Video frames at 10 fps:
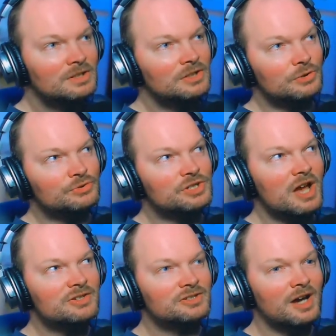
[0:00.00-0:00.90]
You
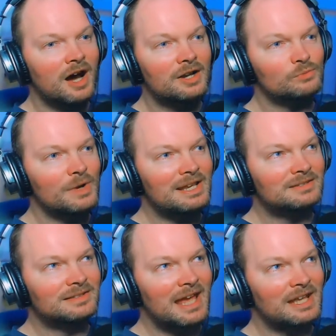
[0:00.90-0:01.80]
just can't
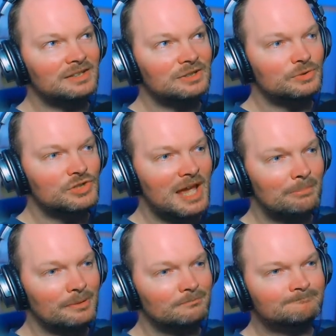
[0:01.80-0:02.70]
win, can you, Shep?
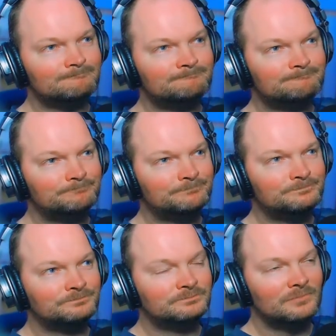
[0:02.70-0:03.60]

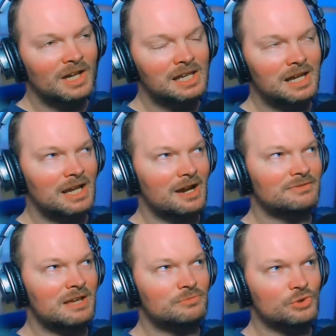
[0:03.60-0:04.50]
I like how I've
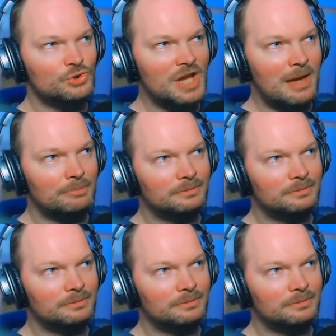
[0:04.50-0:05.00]
named you Shep.